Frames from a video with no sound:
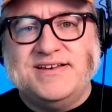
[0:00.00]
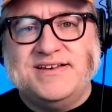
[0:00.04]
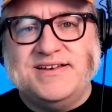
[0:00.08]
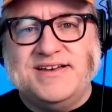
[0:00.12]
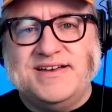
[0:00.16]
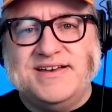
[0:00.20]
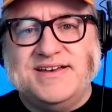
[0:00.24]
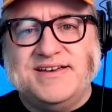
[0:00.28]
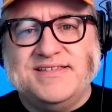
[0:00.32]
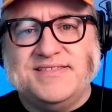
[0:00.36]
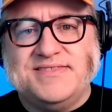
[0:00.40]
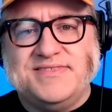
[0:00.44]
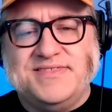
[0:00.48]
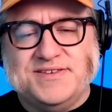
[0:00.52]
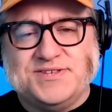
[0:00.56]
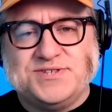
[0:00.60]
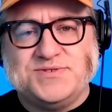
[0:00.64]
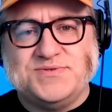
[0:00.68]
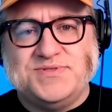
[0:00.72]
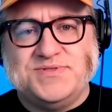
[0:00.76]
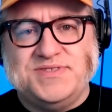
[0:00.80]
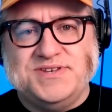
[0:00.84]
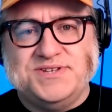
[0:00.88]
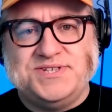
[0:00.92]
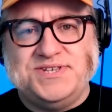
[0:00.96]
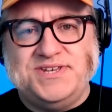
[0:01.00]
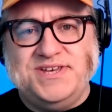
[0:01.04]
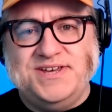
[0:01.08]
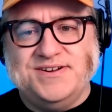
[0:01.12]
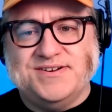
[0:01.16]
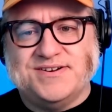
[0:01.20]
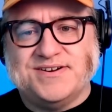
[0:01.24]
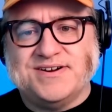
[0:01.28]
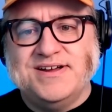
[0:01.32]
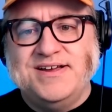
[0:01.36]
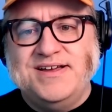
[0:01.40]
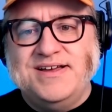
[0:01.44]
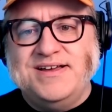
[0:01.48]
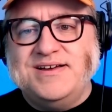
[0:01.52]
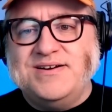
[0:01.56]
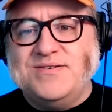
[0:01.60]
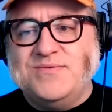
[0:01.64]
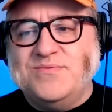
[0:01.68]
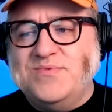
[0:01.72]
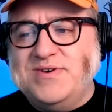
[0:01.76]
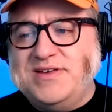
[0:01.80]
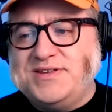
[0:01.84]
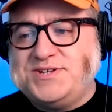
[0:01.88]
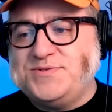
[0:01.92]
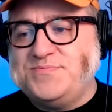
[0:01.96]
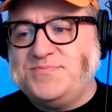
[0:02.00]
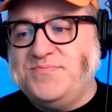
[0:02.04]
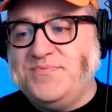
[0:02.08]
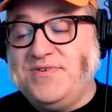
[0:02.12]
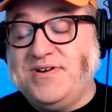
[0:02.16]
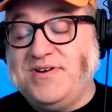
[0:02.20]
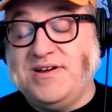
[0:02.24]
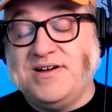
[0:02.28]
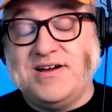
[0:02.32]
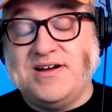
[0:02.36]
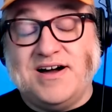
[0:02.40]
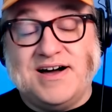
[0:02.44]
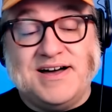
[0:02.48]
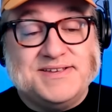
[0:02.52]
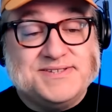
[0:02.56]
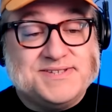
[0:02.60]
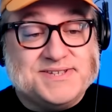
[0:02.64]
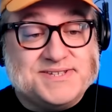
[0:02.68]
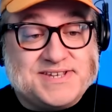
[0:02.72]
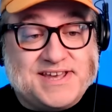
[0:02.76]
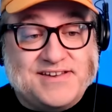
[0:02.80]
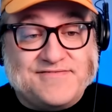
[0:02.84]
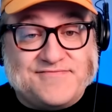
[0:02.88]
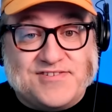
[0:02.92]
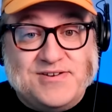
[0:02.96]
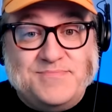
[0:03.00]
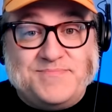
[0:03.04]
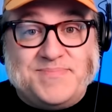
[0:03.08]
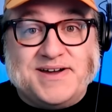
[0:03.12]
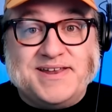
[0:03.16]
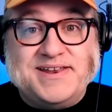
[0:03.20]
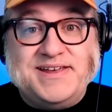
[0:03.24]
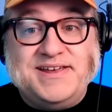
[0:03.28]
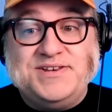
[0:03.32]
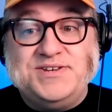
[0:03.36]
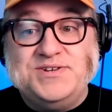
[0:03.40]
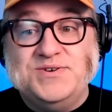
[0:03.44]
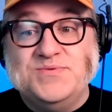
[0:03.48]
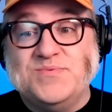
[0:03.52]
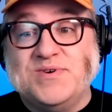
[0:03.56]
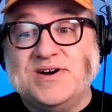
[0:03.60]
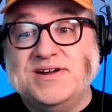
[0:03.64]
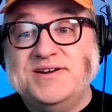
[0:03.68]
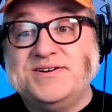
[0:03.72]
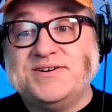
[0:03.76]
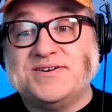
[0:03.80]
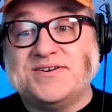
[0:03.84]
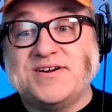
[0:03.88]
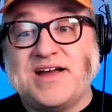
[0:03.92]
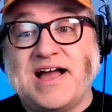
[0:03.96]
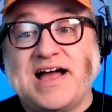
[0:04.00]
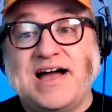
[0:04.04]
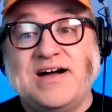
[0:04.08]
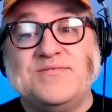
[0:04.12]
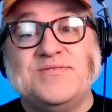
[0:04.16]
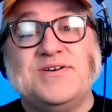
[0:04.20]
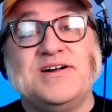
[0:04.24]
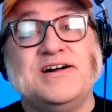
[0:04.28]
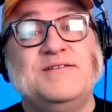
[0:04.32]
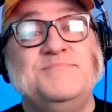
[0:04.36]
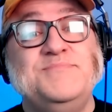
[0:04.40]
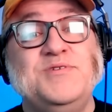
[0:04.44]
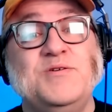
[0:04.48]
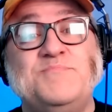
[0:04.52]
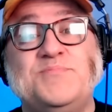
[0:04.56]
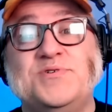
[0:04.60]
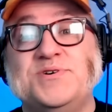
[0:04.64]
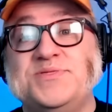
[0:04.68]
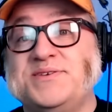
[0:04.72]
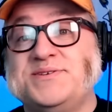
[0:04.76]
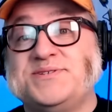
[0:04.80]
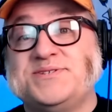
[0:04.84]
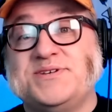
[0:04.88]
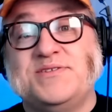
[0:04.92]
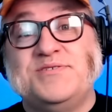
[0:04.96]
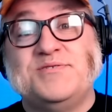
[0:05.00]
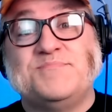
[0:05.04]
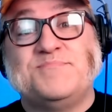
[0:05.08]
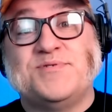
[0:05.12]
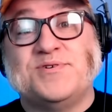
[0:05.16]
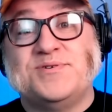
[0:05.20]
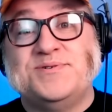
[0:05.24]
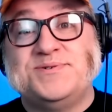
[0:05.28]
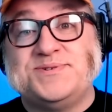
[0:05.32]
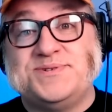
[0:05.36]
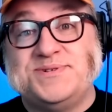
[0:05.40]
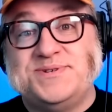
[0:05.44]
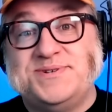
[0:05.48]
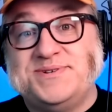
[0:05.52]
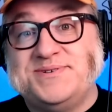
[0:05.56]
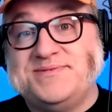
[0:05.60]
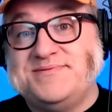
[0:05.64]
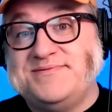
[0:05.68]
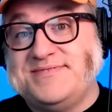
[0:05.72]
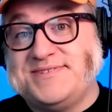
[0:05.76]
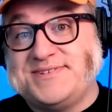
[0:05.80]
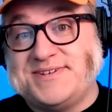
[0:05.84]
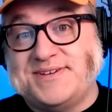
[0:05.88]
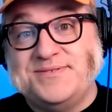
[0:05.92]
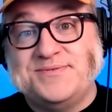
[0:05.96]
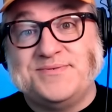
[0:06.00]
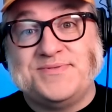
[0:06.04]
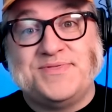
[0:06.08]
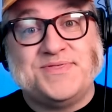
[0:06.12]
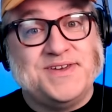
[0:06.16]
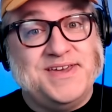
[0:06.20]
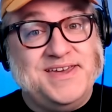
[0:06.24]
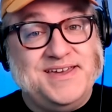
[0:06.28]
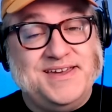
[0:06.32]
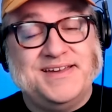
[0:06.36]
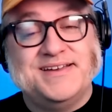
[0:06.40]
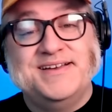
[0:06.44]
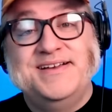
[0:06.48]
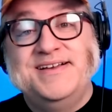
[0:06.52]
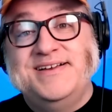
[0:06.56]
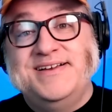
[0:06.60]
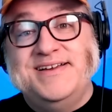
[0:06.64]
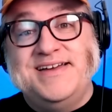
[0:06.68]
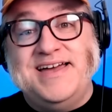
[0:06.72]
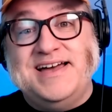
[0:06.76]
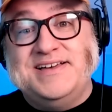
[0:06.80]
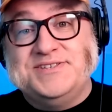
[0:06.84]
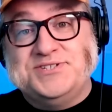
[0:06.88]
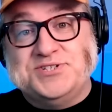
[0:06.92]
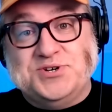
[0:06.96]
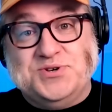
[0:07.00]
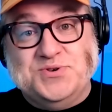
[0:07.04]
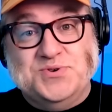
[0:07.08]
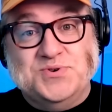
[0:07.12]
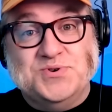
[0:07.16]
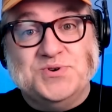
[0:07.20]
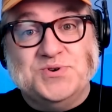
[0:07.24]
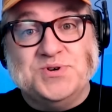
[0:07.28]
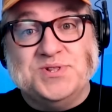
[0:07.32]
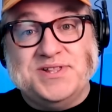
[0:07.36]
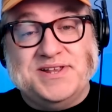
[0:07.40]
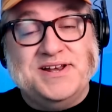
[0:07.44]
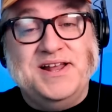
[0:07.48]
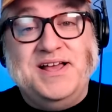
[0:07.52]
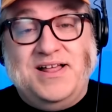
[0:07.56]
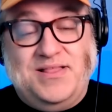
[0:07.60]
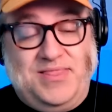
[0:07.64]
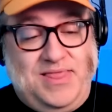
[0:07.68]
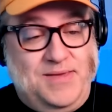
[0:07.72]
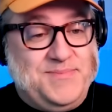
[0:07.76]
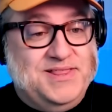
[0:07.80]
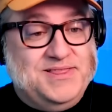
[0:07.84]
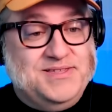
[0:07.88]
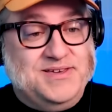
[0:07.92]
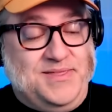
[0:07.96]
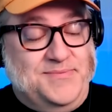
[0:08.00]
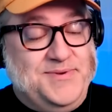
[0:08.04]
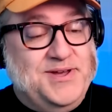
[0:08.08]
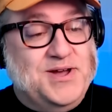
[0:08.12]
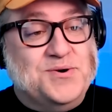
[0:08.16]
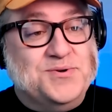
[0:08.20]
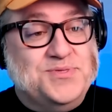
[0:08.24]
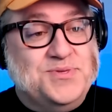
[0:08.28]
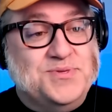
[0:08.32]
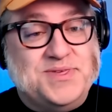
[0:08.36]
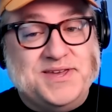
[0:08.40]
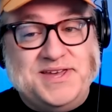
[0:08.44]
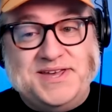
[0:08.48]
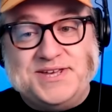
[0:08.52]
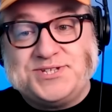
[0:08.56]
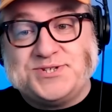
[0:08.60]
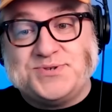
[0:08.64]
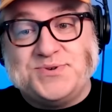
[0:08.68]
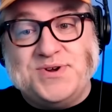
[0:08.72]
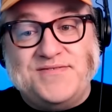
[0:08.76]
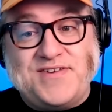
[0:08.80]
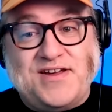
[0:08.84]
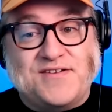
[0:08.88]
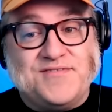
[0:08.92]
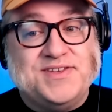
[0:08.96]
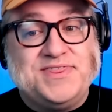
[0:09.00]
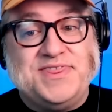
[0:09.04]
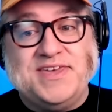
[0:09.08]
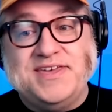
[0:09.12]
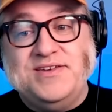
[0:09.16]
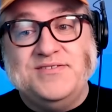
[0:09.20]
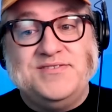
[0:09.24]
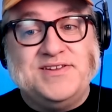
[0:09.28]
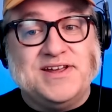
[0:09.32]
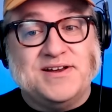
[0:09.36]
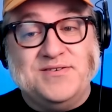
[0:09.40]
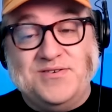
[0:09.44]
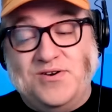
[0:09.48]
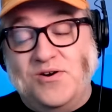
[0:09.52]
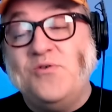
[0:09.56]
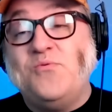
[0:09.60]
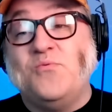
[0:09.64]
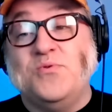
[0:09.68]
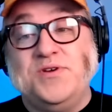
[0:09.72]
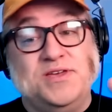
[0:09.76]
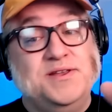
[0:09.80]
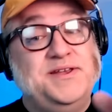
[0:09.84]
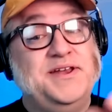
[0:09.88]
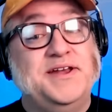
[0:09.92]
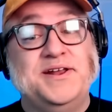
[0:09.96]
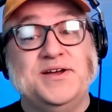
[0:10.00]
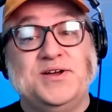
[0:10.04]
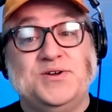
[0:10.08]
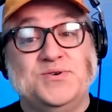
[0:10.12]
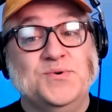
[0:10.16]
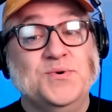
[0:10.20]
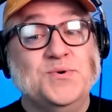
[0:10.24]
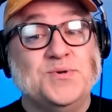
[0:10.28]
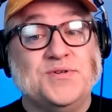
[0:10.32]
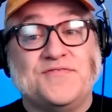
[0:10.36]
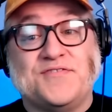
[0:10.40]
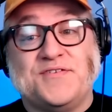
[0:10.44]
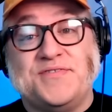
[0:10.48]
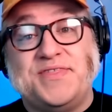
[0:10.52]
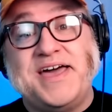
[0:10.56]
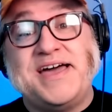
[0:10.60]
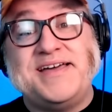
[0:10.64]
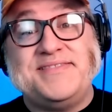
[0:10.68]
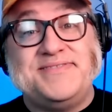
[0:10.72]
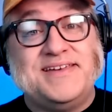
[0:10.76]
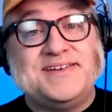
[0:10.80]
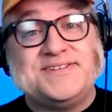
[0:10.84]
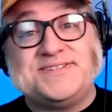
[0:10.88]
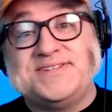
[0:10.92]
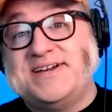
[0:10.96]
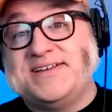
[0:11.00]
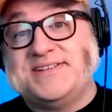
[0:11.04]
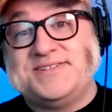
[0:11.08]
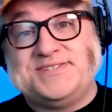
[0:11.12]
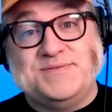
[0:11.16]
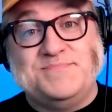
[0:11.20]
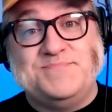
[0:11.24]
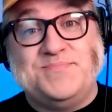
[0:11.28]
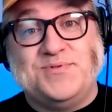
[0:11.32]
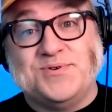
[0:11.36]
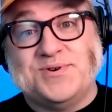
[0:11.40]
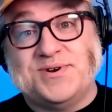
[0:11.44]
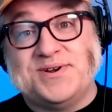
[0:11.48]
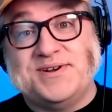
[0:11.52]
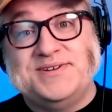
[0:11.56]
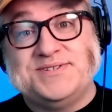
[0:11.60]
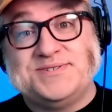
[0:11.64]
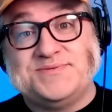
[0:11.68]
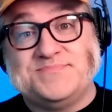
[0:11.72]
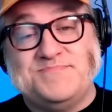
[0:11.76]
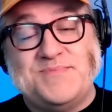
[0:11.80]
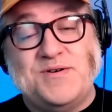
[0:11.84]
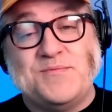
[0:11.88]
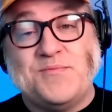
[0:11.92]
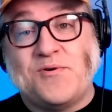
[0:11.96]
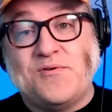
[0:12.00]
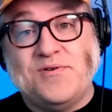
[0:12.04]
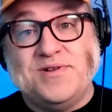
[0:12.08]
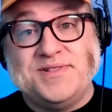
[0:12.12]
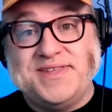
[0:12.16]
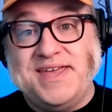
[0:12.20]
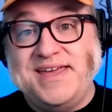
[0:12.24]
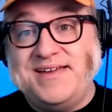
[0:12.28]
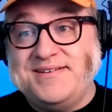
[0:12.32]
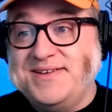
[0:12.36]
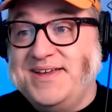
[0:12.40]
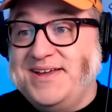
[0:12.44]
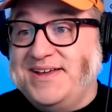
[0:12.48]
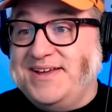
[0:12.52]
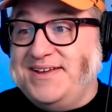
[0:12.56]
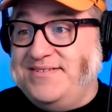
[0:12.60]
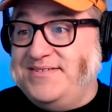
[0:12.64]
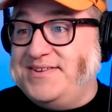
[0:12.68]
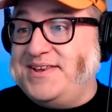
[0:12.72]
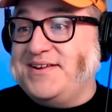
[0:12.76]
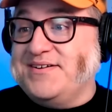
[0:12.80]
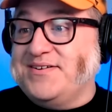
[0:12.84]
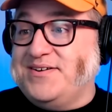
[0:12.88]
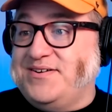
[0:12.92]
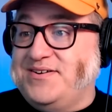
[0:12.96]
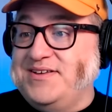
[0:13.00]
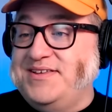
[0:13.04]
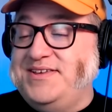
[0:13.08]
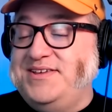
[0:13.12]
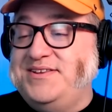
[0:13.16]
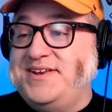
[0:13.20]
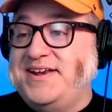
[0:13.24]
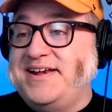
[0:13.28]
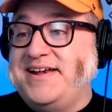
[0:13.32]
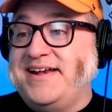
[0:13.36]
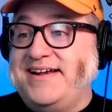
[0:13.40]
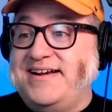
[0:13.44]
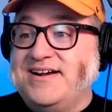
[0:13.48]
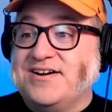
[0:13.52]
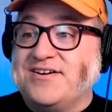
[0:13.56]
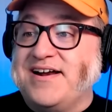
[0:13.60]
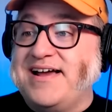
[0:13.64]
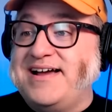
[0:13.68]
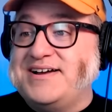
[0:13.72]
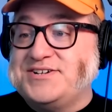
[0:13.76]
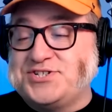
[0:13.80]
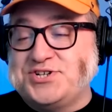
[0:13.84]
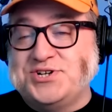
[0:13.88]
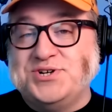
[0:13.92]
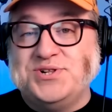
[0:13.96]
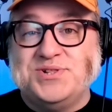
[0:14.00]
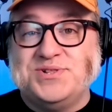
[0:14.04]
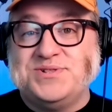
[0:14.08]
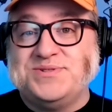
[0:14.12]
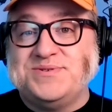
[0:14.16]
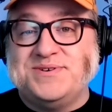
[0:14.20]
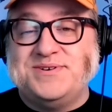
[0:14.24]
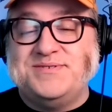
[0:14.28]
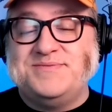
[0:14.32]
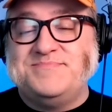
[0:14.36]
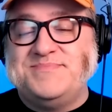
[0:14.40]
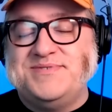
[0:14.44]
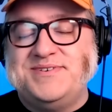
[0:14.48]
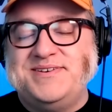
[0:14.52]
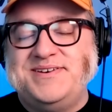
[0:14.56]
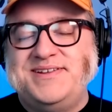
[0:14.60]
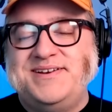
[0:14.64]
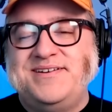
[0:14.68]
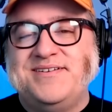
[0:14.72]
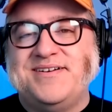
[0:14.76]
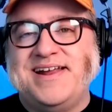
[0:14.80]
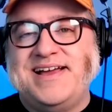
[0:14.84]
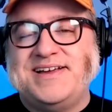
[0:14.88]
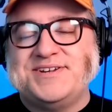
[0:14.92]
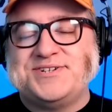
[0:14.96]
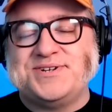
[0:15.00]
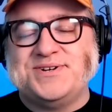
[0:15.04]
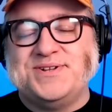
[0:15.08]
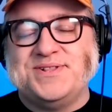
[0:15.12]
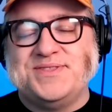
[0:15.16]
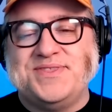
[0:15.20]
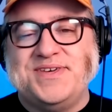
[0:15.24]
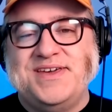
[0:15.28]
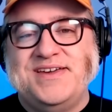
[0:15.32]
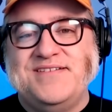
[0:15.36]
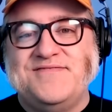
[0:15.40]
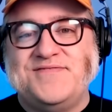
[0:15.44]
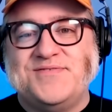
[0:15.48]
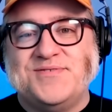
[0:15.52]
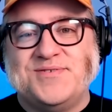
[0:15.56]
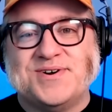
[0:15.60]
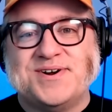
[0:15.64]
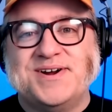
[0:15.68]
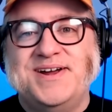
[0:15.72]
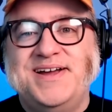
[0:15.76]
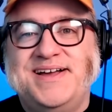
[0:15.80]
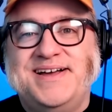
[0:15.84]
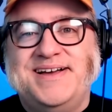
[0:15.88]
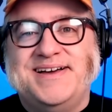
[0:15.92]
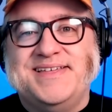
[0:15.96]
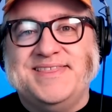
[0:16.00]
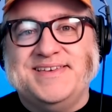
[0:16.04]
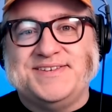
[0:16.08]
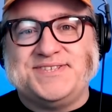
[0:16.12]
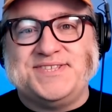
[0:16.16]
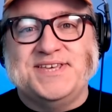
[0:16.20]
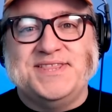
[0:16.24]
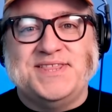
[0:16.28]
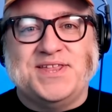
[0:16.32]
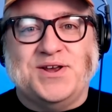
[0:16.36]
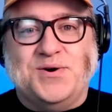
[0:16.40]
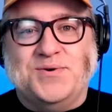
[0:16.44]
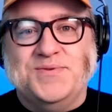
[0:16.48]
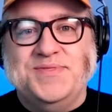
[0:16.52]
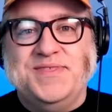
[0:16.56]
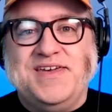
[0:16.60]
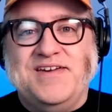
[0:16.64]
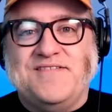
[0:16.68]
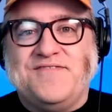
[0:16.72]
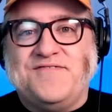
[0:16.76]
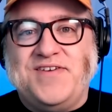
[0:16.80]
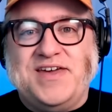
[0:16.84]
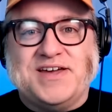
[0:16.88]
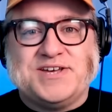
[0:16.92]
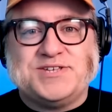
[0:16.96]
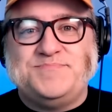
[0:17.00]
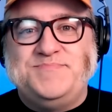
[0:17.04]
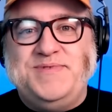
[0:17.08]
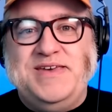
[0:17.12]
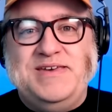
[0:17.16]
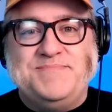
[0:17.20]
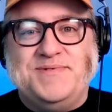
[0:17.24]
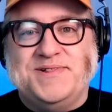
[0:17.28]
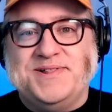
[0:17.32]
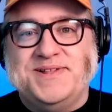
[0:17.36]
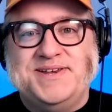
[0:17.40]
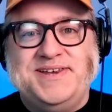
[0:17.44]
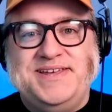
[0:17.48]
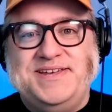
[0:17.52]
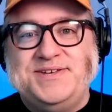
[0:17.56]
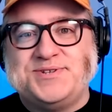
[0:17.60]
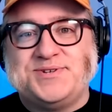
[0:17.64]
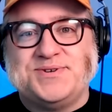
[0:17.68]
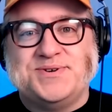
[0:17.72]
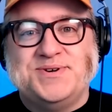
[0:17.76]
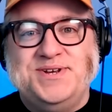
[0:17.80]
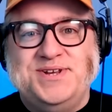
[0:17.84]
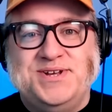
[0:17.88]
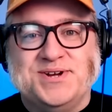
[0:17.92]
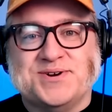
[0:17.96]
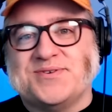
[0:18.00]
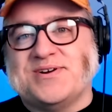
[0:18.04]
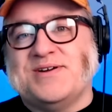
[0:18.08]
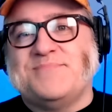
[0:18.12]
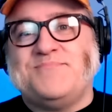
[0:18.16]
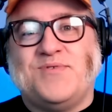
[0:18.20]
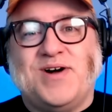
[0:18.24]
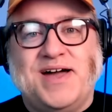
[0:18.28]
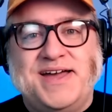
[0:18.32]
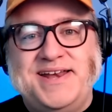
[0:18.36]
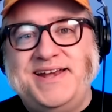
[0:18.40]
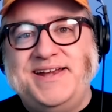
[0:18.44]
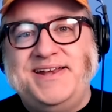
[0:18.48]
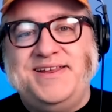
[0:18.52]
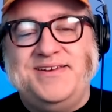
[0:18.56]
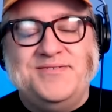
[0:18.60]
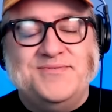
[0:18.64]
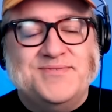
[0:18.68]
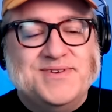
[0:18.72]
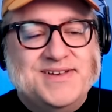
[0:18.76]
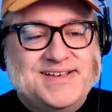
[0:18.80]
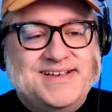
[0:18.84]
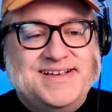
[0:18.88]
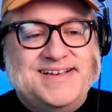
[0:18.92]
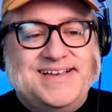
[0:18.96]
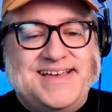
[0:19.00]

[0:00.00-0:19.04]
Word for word: uh, this this year, which causes everybody to wonder how come you put this other person, this other thing as a Google, and let me let me go through the history of everything you've done. Oh, well, you did a Google for that. And that's not as important as Memorial Day. And you did a you did an international uh, international thing for this thing that only affects people in Eastern Europe. Why did you?